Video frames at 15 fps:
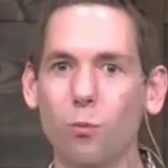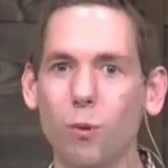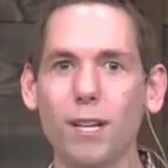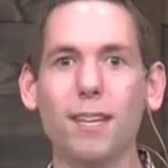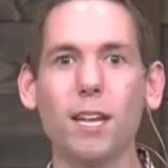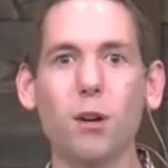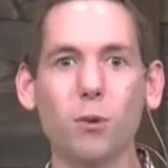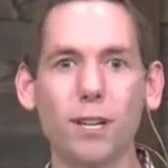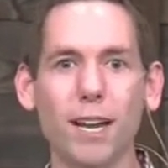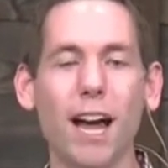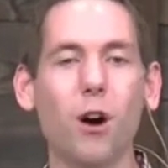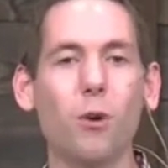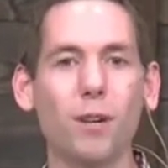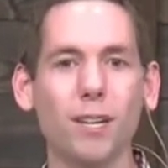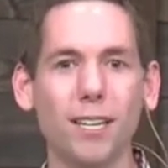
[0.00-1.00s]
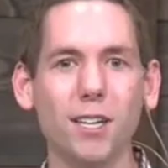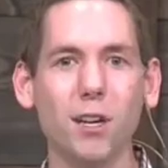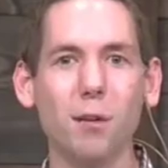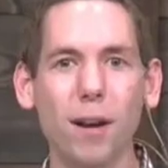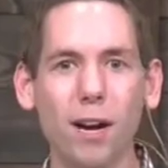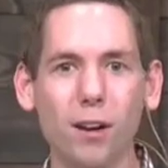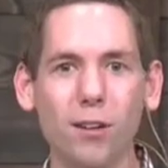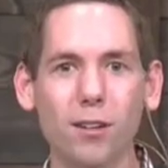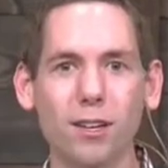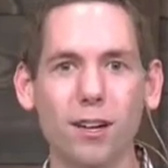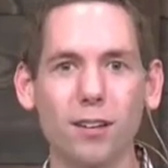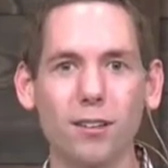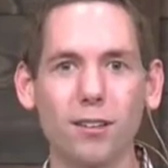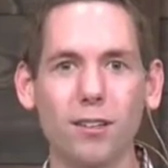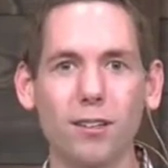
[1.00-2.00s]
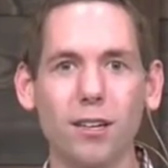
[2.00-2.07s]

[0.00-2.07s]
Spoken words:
when they were now in America.